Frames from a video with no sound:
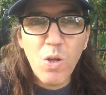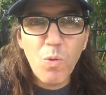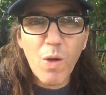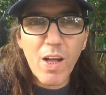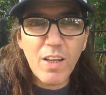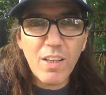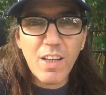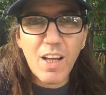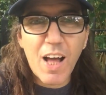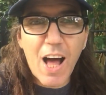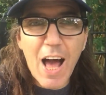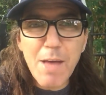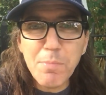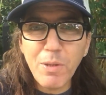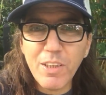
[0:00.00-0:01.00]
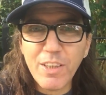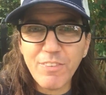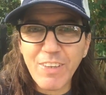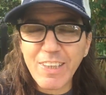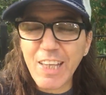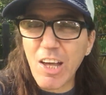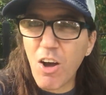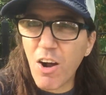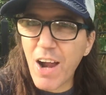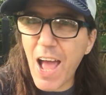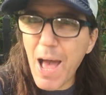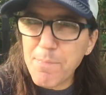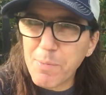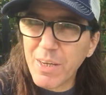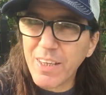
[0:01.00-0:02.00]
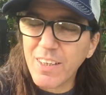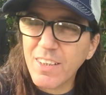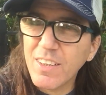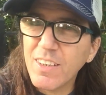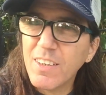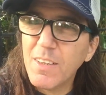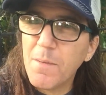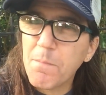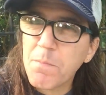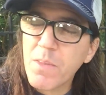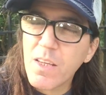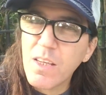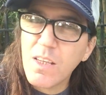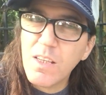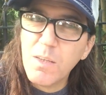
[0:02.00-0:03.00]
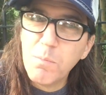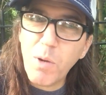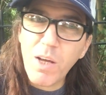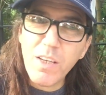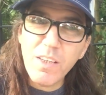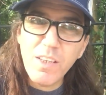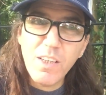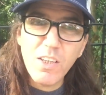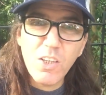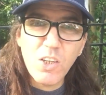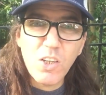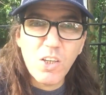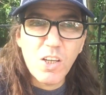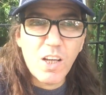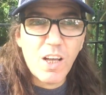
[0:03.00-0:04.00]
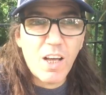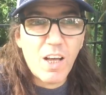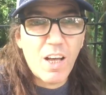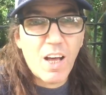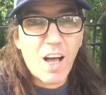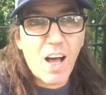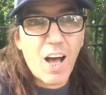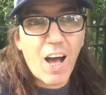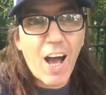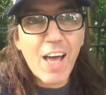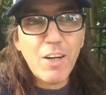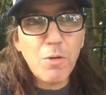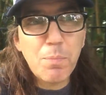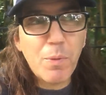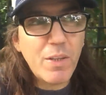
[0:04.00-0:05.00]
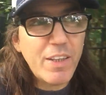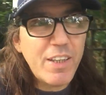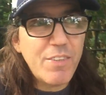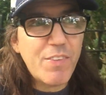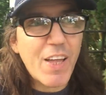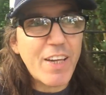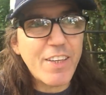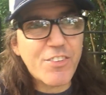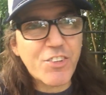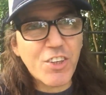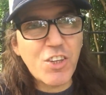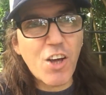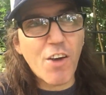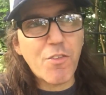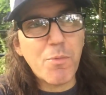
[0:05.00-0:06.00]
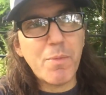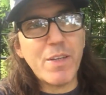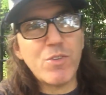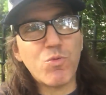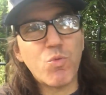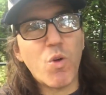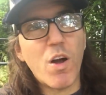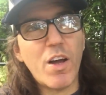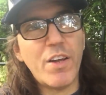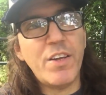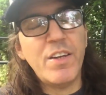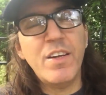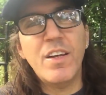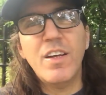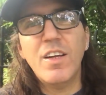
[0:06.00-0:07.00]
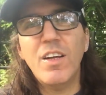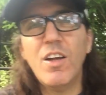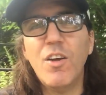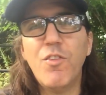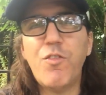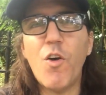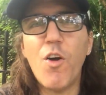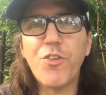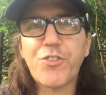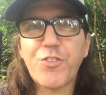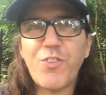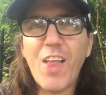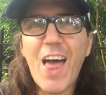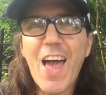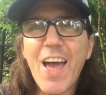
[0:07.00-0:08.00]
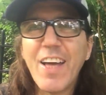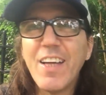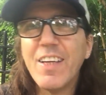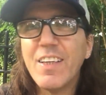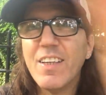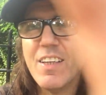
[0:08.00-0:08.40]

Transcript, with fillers: Well, I believe that they are happening, but I don't believe that it's a government-run false flag.